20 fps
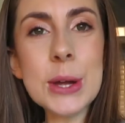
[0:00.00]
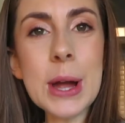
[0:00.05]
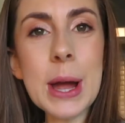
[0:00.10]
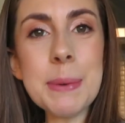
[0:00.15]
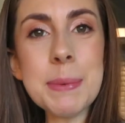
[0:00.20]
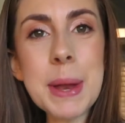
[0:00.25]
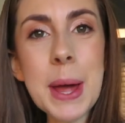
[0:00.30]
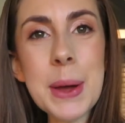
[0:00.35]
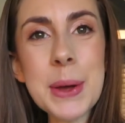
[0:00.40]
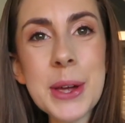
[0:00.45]

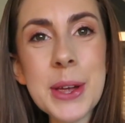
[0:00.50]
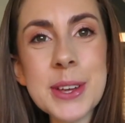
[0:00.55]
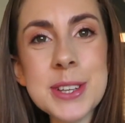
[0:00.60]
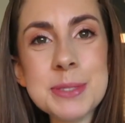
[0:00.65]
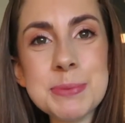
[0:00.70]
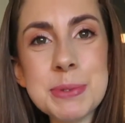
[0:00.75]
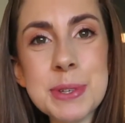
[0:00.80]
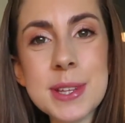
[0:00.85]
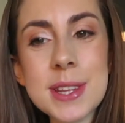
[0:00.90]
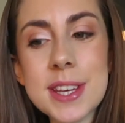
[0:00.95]
I'm now going to
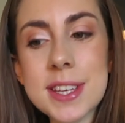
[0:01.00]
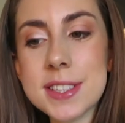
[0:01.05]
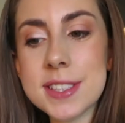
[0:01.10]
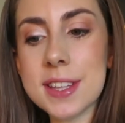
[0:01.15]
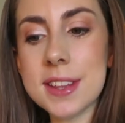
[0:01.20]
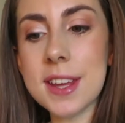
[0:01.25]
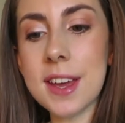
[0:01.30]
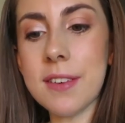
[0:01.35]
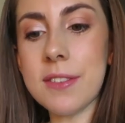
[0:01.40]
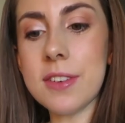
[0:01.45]
put these in
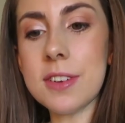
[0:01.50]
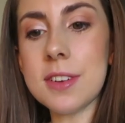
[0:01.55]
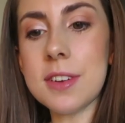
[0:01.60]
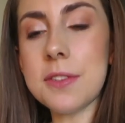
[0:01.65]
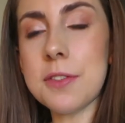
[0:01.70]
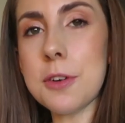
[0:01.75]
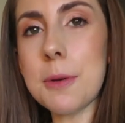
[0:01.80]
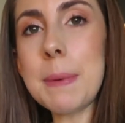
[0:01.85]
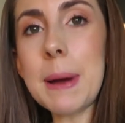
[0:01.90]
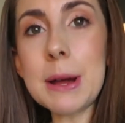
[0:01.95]
the oven
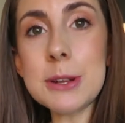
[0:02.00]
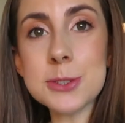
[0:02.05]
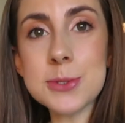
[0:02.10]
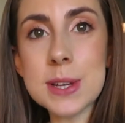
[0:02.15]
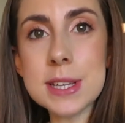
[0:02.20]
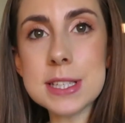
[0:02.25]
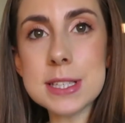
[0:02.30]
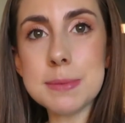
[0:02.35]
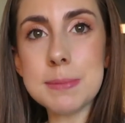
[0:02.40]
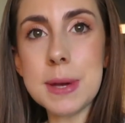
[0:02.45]
for about
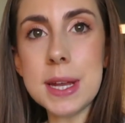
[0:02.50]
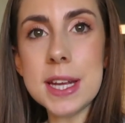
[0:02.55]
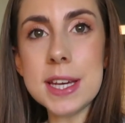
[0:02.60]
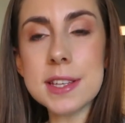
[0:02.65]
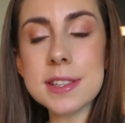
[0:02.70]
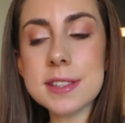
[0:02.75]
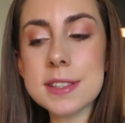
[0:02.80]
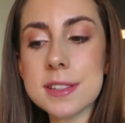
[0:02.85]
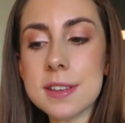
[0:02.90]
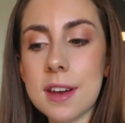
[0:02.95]
20
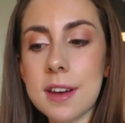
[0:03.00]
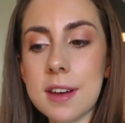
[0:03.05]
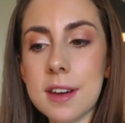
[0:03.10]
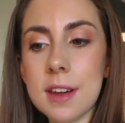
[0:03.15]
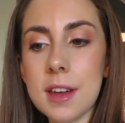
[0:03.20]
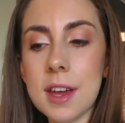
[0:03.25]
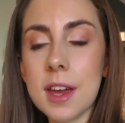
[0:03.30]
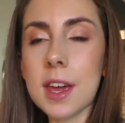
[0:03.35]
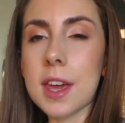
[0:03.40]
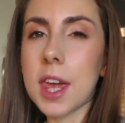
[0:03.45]
minutes.
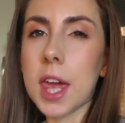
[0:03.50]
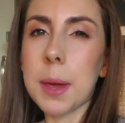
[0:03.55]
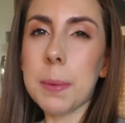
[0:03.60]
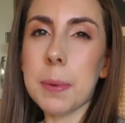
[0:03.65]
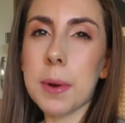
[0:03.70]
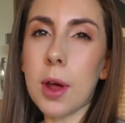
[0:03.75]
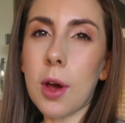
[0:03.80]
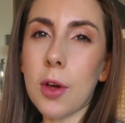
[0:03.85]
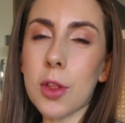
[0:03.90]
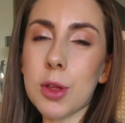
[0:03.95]
Keep
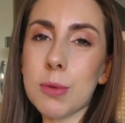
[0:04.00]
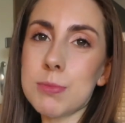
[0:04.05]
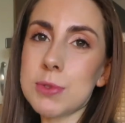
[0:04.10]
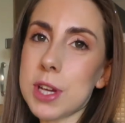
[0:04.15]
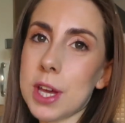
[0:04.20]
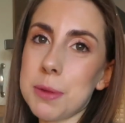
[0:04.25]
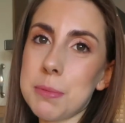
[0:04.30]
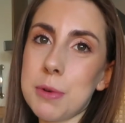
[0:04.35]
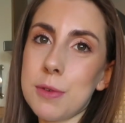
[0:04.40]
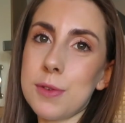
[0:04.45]
an eye on them,
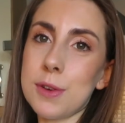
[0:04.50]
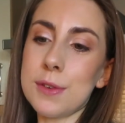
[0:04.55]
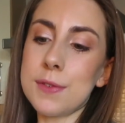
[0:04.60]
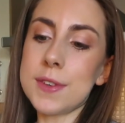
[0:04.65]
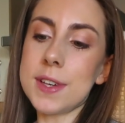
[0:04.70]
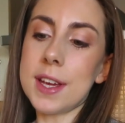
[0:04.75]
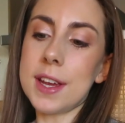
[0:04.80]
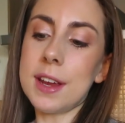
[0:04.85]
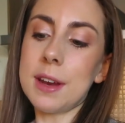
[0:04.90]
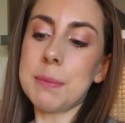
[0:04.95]
check them at
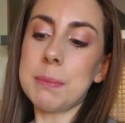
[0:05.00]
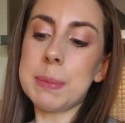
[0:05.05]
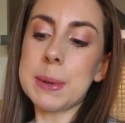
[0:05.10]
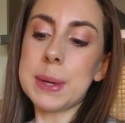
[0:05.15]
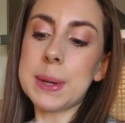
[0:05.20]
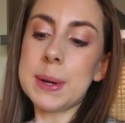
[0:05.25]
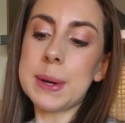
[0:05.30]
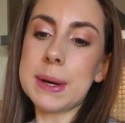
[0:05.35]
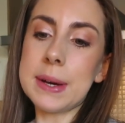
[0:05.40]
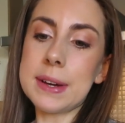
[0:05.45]
15,
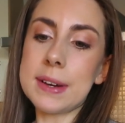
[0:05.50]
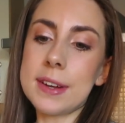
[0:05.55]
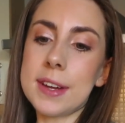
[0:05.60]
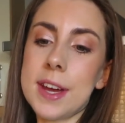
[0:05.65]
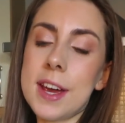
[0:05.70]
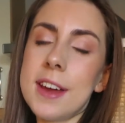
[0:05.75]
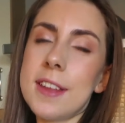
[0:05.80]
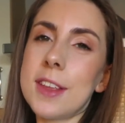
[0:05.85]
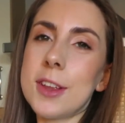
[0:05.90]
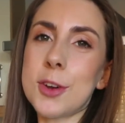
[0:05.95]
but
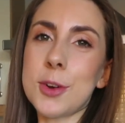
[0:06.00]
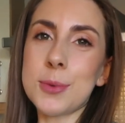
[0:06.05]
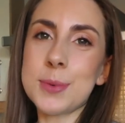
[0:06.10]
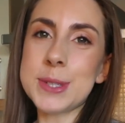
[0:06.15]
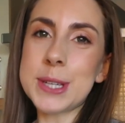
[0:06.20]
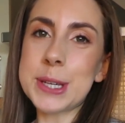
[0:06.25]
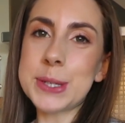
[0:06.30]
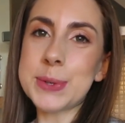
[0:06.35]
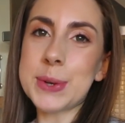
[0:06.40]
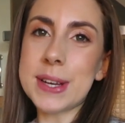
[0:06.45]
they normally
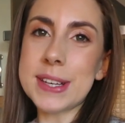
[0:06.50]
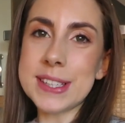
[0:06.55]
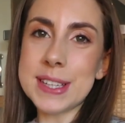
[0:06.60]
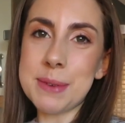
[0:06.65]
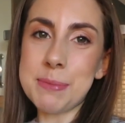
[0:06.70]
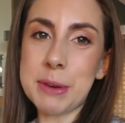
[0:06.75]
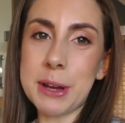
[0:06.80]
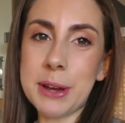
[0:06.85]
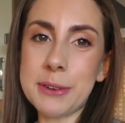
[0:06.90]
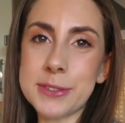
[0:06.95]
take 20
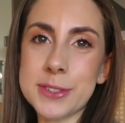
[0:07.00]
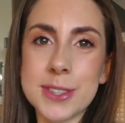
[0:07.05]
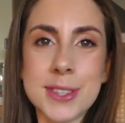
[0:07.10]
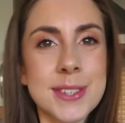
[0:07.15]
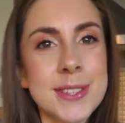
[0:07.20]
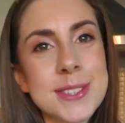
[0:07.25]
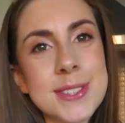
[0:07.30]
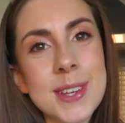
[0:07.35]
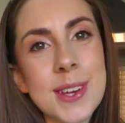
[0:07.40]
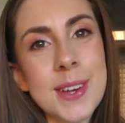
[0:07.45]
in my oven,
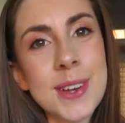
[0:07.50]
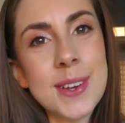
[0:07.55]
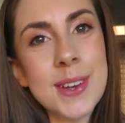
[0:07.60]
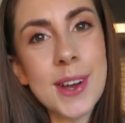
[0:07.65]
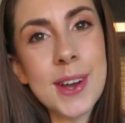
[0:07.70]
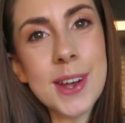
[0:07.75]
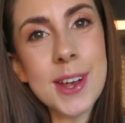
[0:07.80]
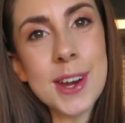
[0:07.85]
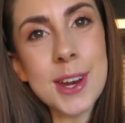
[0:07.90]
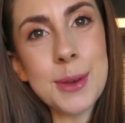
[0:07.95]
so
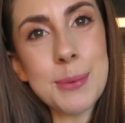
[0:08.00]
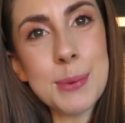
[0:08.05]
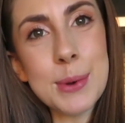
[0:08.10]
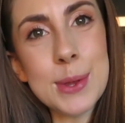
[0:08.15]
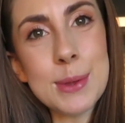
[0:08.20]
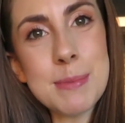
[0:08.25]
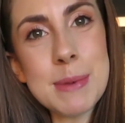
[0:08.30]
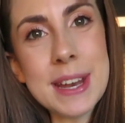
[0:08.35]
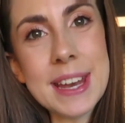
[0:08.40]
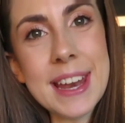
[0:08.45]
I'm going to
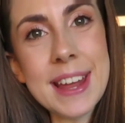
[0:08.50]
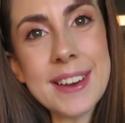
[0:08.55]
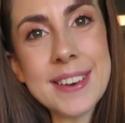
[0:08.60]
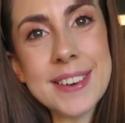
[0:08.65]
put them in now.